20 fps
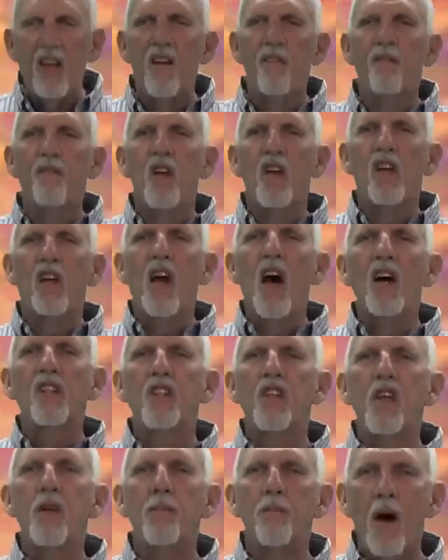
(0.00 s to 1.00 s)
If you
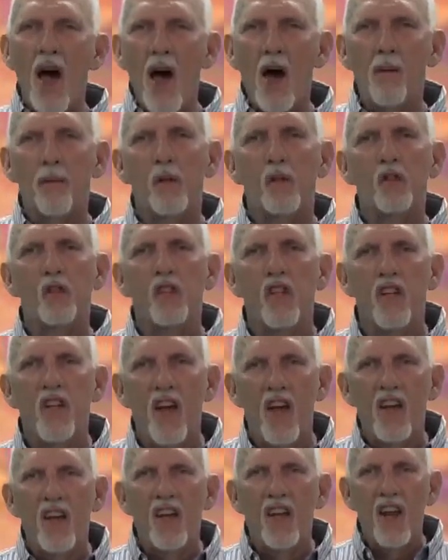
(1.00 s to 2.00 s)
got your Bibles
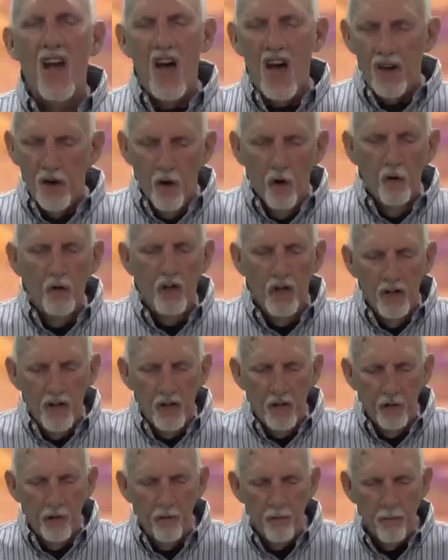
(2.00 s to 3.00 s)
today, and I know you
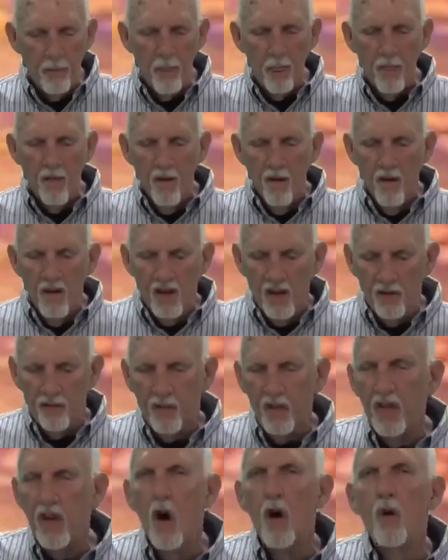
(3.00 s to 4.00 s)
do, if
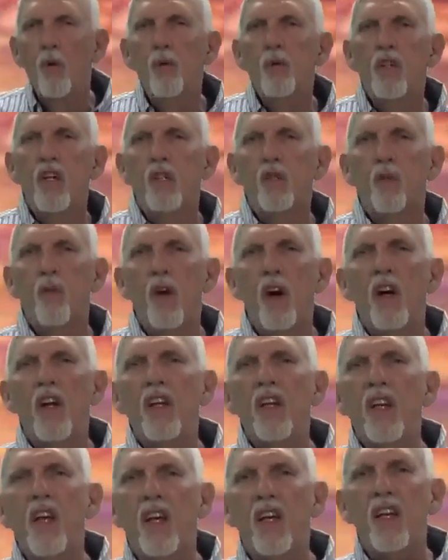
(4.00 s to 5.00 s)
you don't, just run
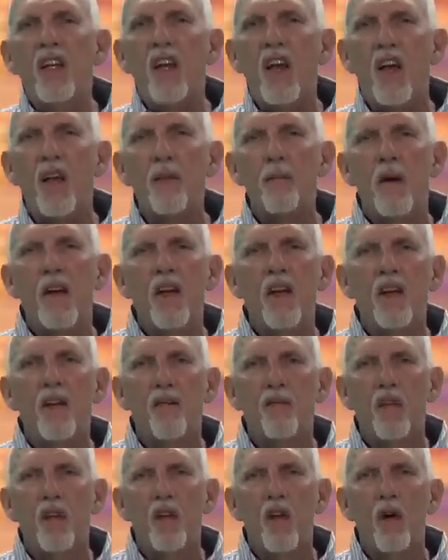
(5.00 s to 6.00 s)
and get it, amen.
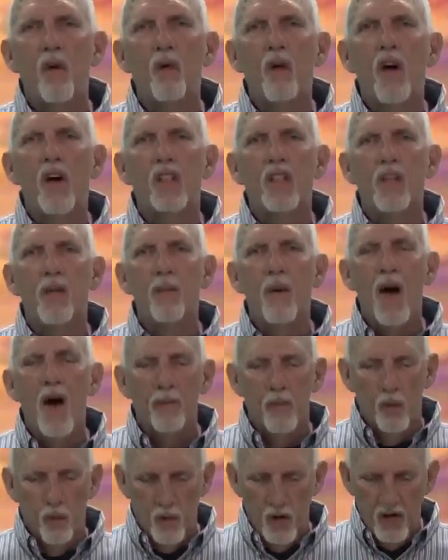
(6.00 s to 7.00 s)
If you don't got your
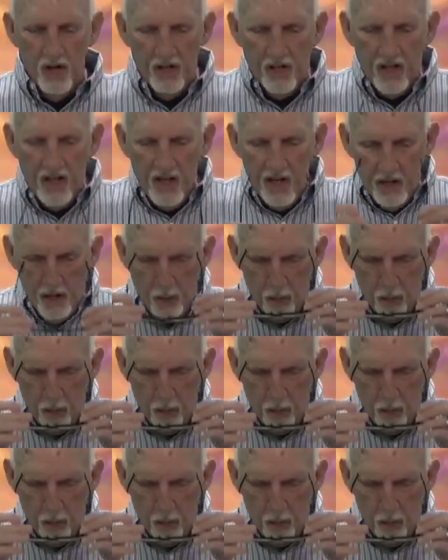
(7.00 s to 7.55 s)
Bible, run and get it.